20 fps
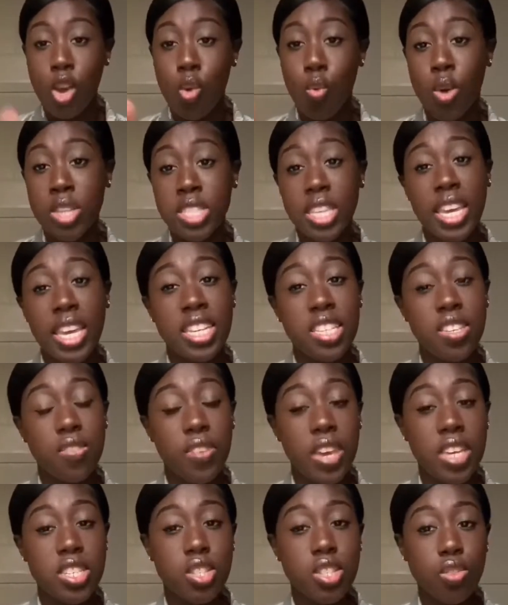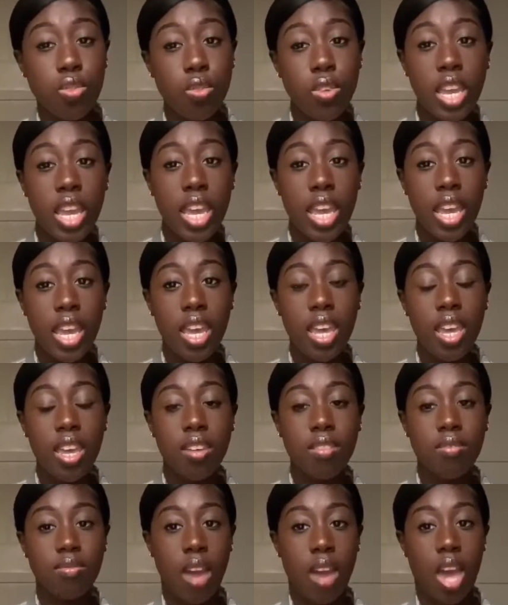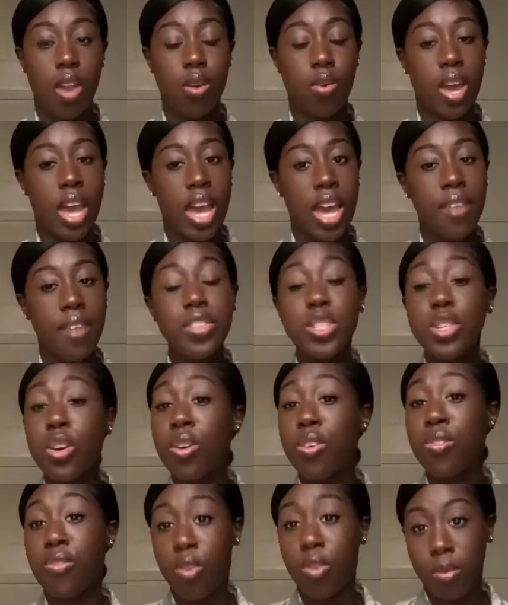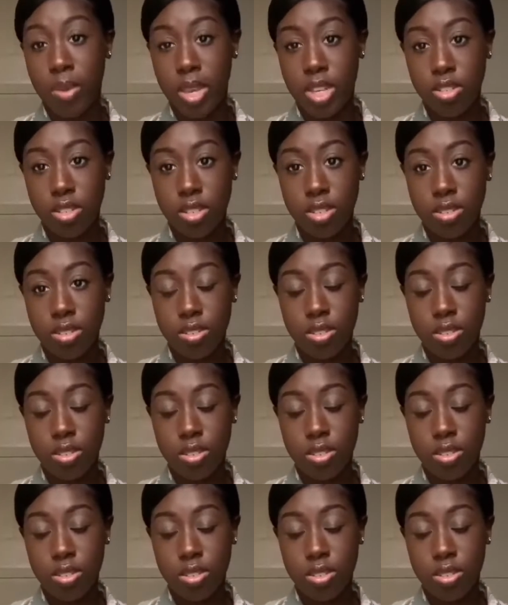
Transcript: once I get to phase three, I don't have to go to formation.